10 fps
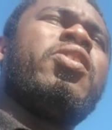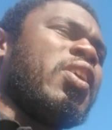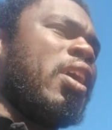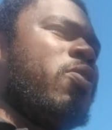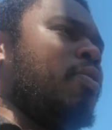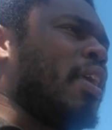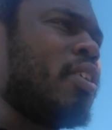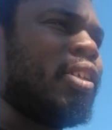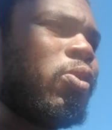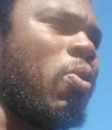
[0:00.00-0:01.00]
trying to do like the
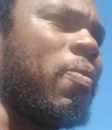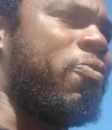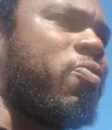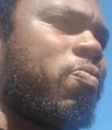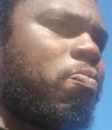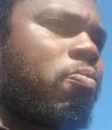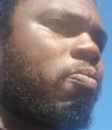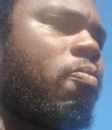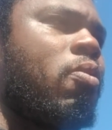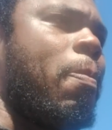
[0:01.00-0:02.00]
Swift
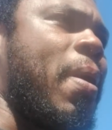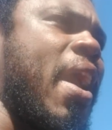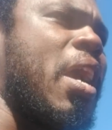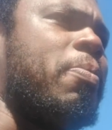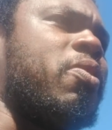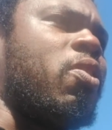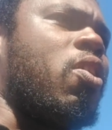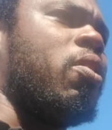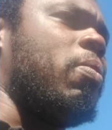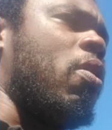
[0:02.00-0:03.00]
Hams and
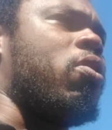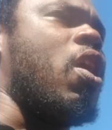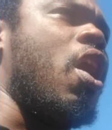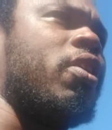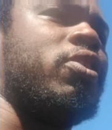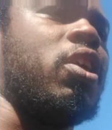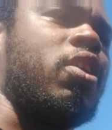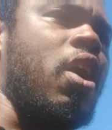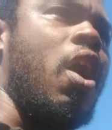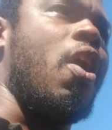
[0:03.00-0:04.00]
all them, they don't call you to the
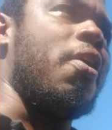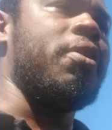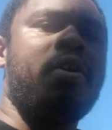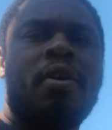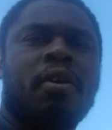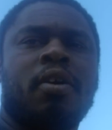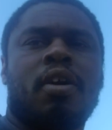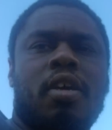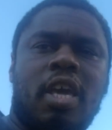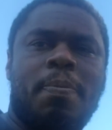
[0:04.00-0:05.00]
yard
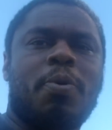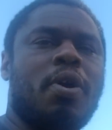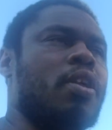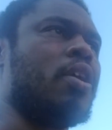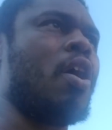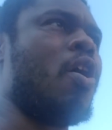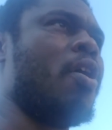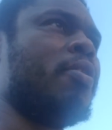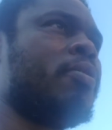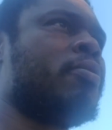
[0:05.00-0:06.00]
and keep you in the yard.
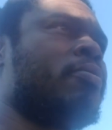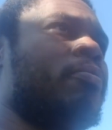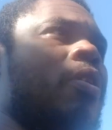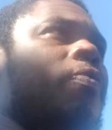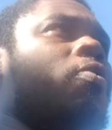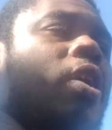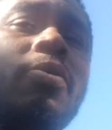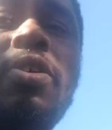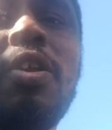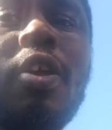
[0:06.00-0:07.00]
If you come
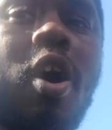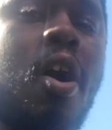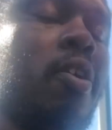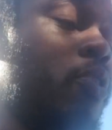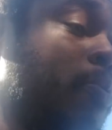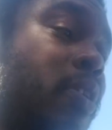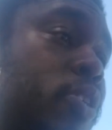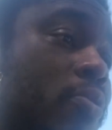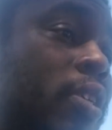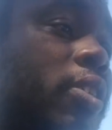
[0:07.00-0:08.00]
to the yard because you did